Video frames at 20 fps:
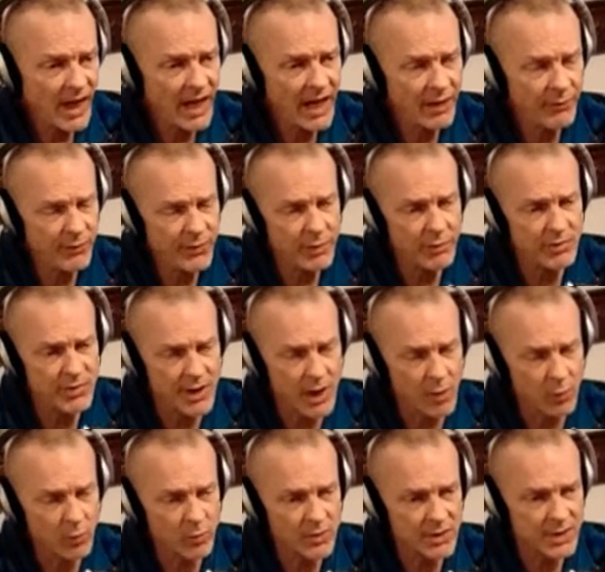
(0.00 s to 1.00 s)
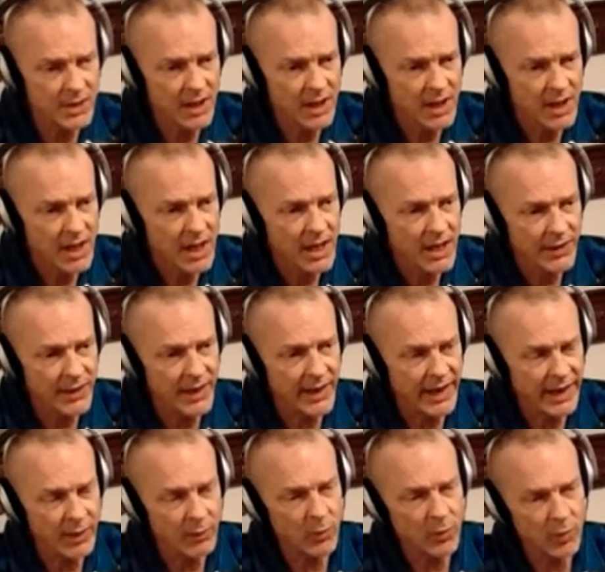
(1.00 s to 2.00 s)
if you don't,
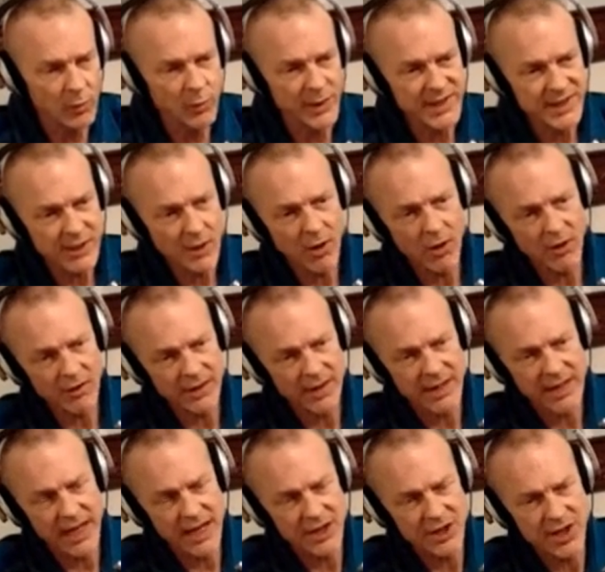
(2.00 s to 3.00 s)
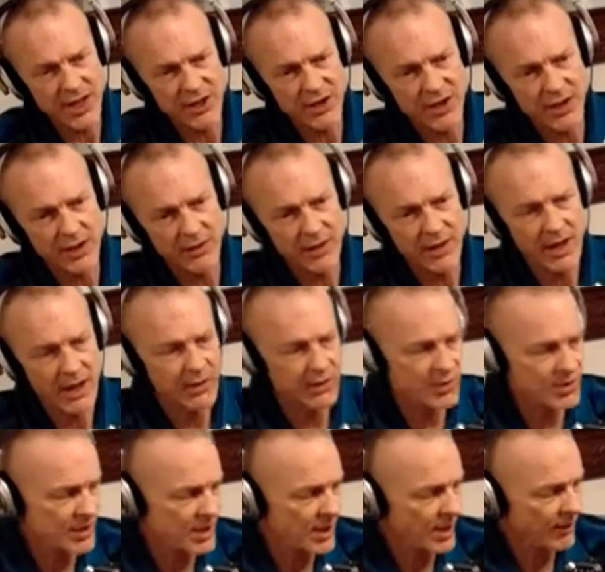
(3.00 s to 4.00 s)
then it will retard the digestion of the other
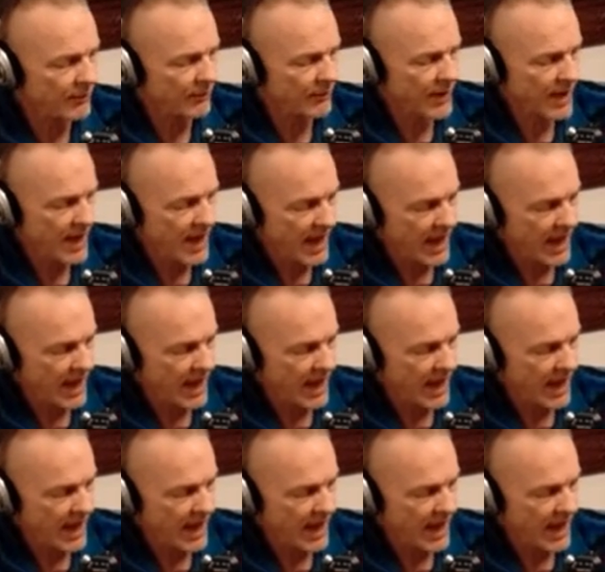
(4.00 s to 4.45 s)
stuff.